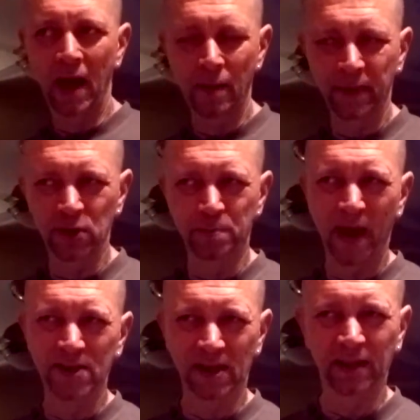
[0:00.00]
Because
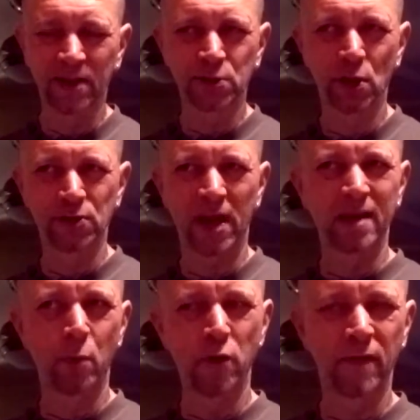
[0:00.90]
basically it turns any
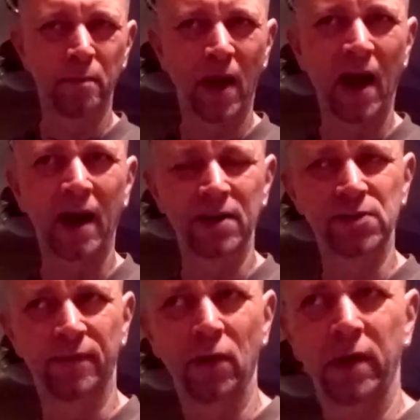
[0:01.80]
moving part
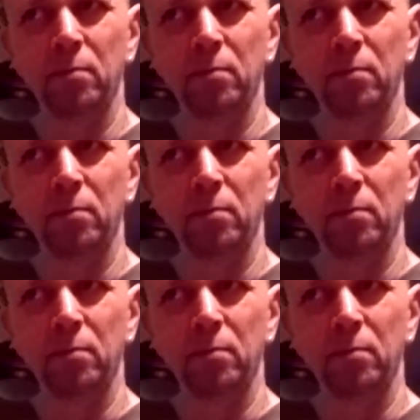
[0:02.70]
into fucking